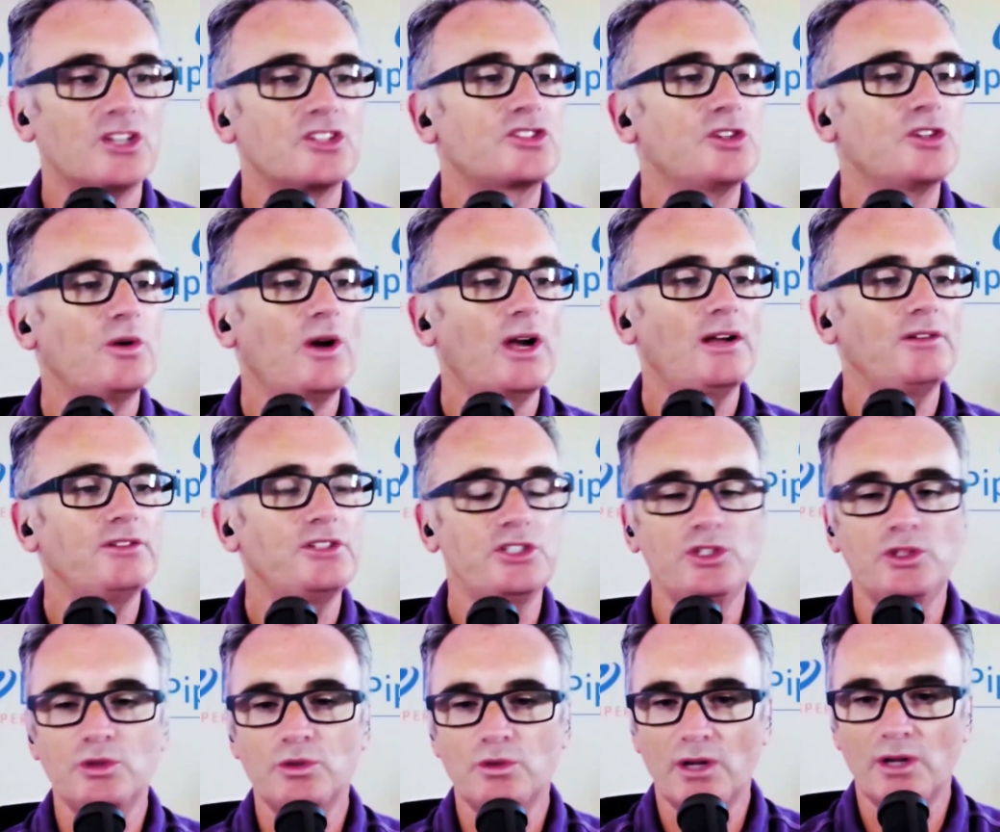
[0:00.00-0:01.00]
So how do
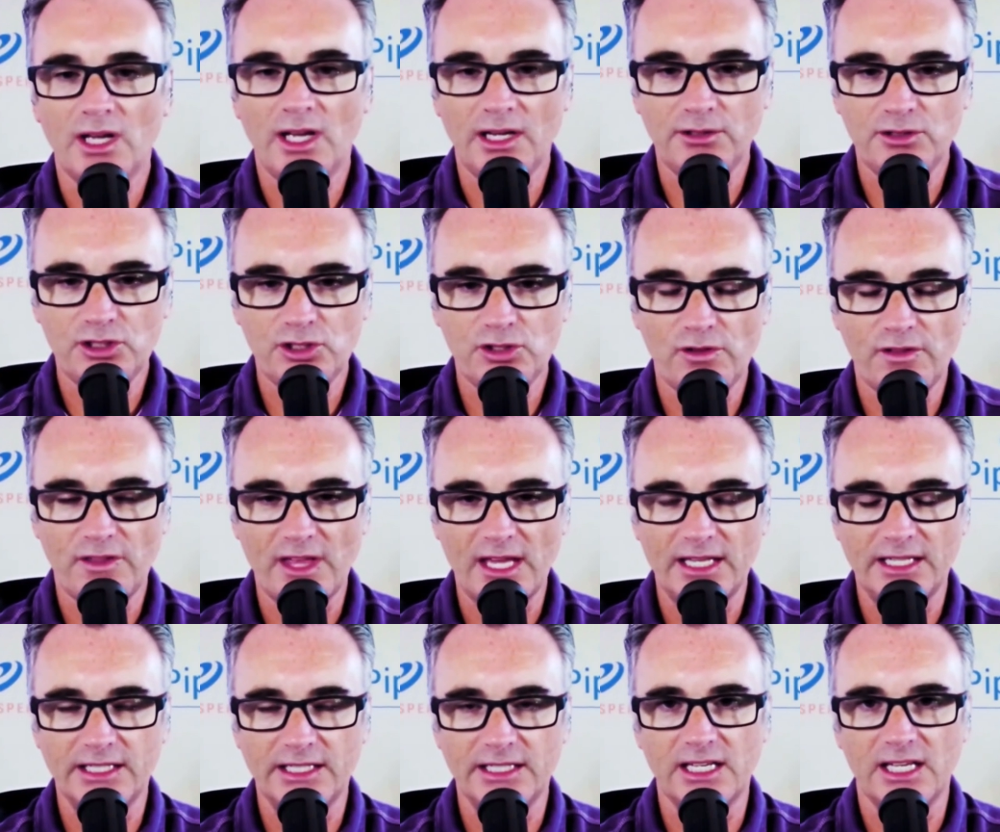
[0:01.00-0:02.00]
you how do you
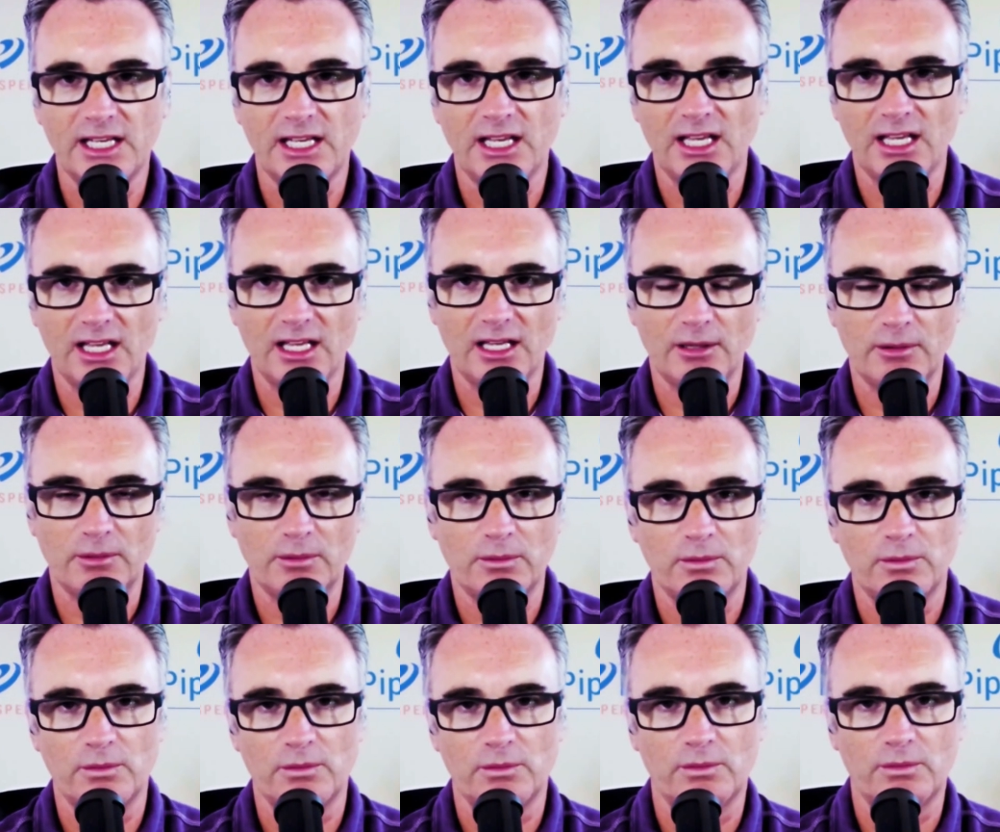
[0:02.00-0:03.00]
then
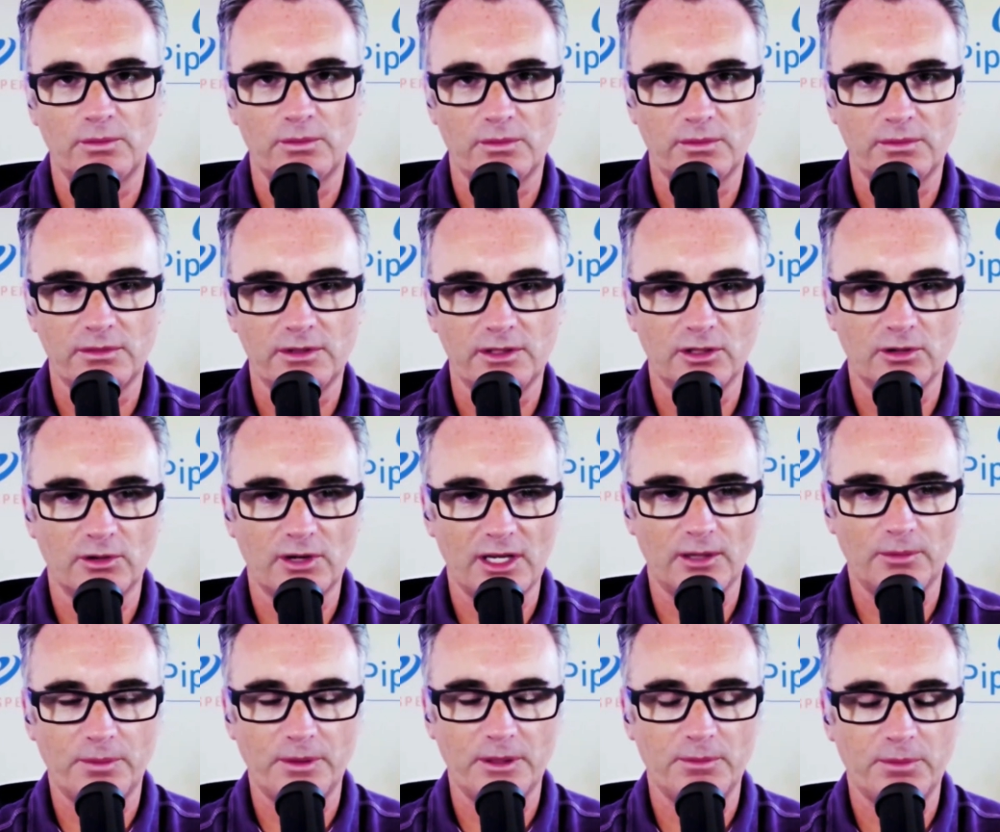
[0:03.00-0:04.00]
um, you know
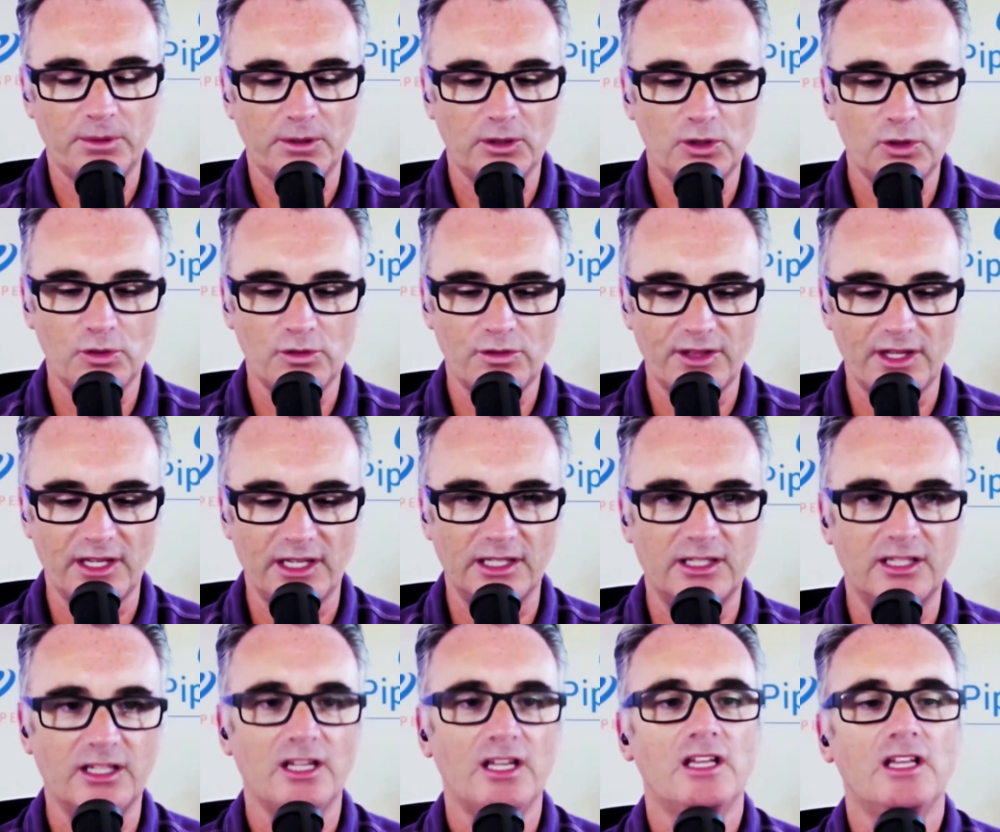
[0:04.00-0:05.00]
help people who
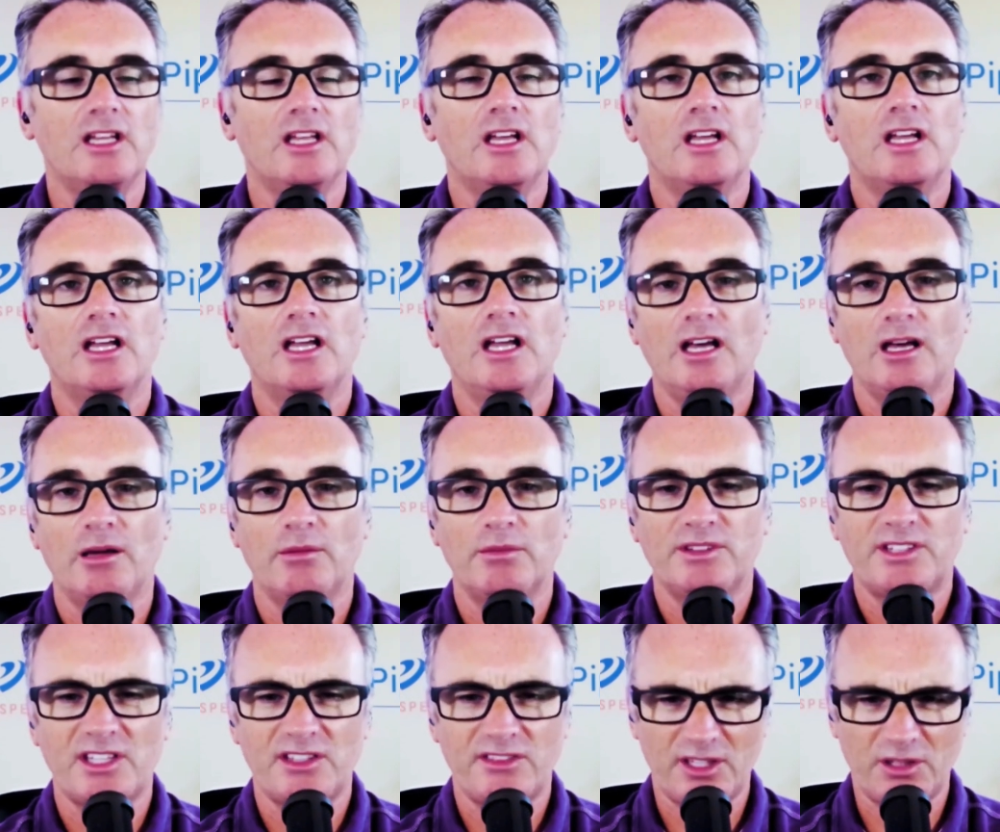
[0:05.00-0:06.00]
think um,
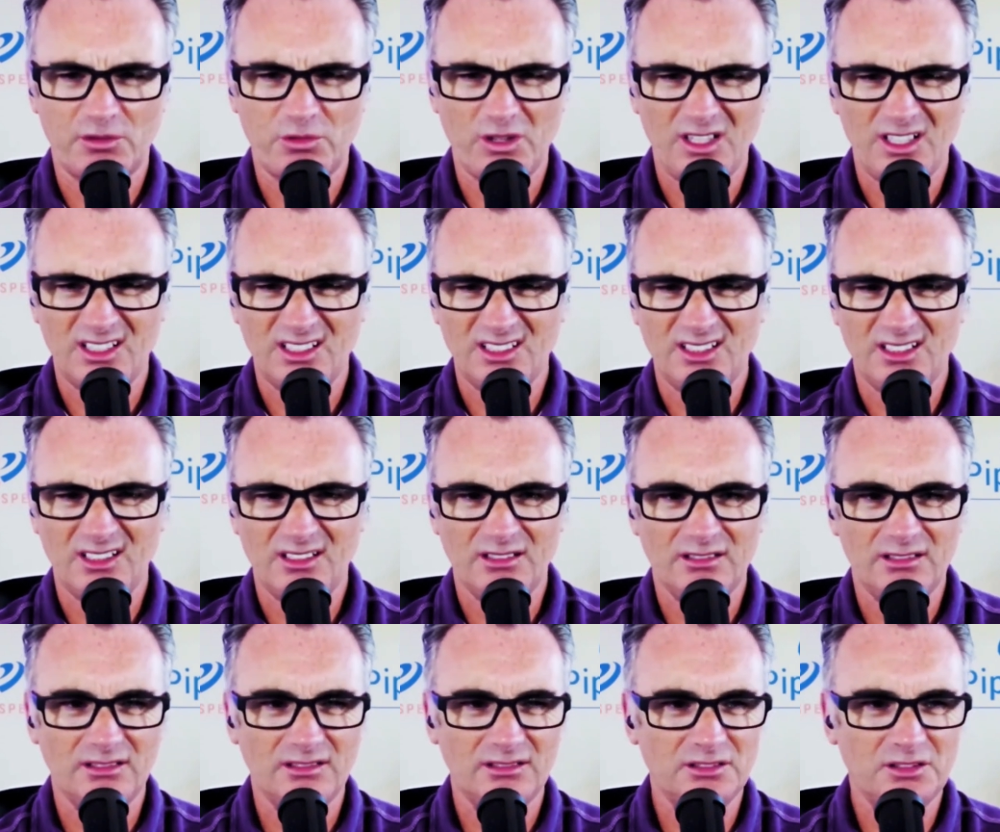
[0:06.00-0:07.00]
they think, well,
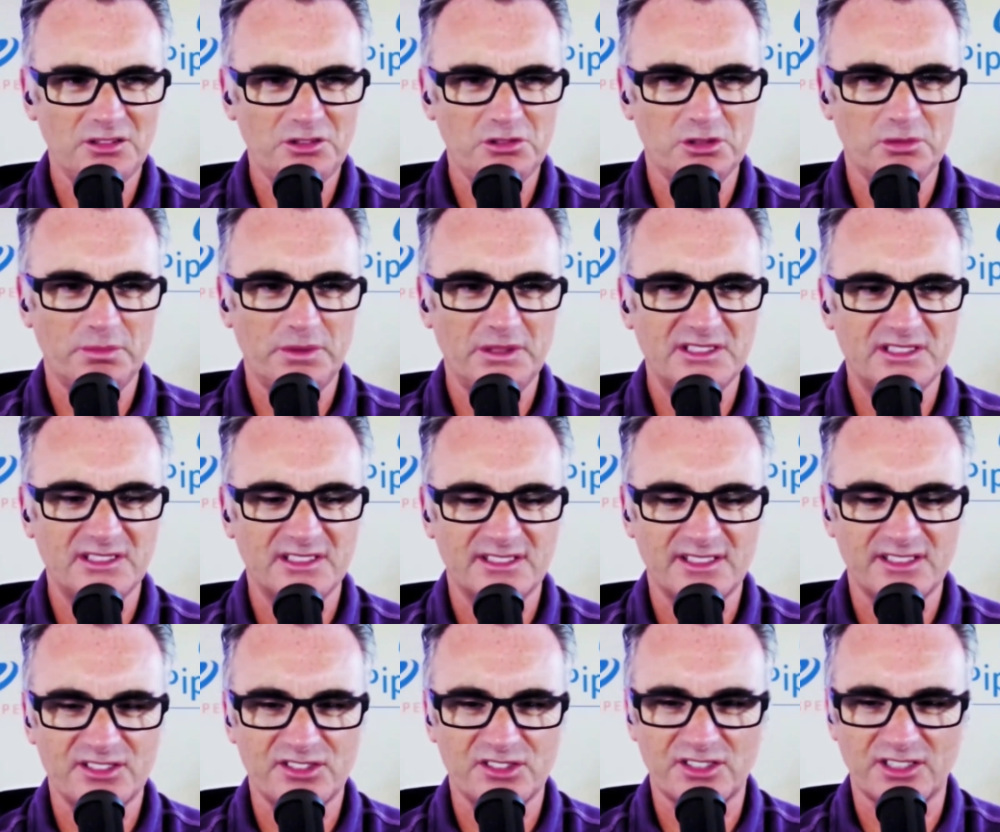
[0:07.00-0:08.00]
uh, Google Business
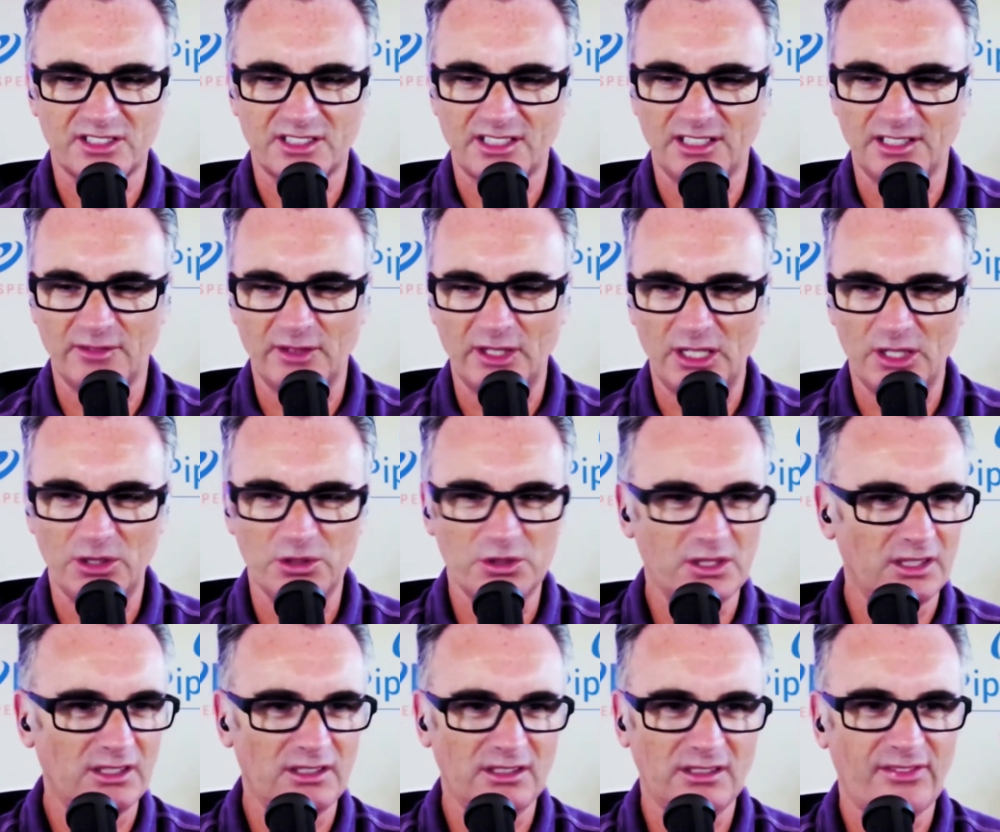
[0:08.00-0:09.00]
that's just a kind of a
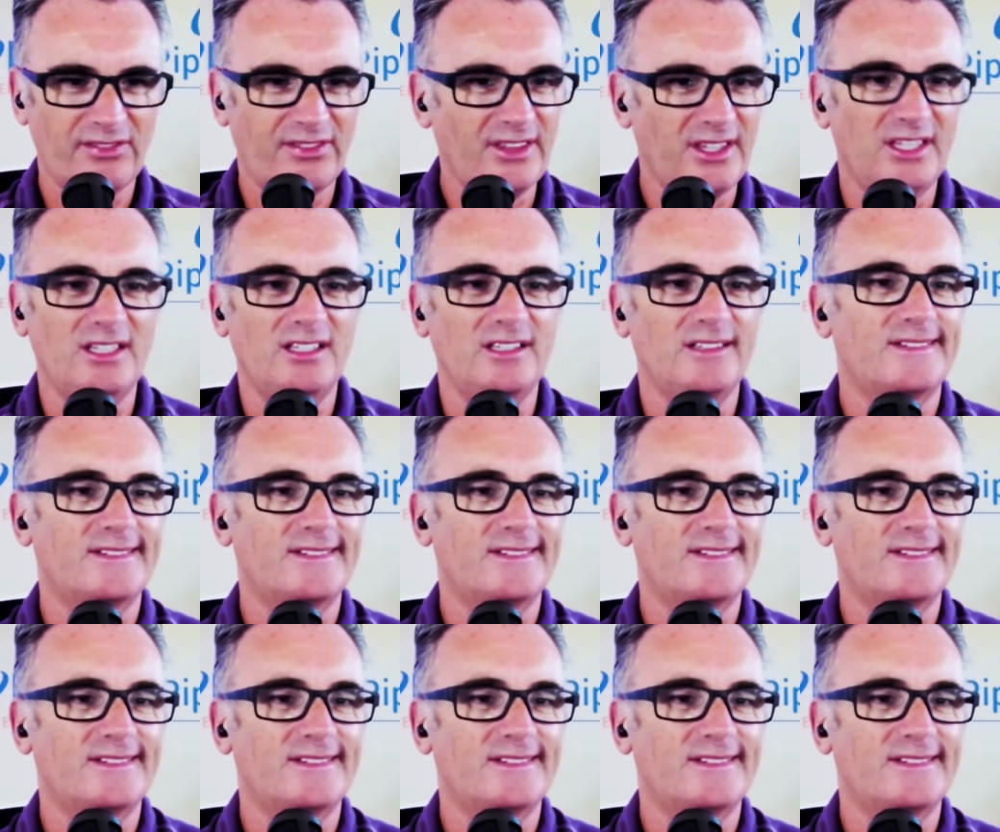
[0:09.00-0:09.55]
local thing.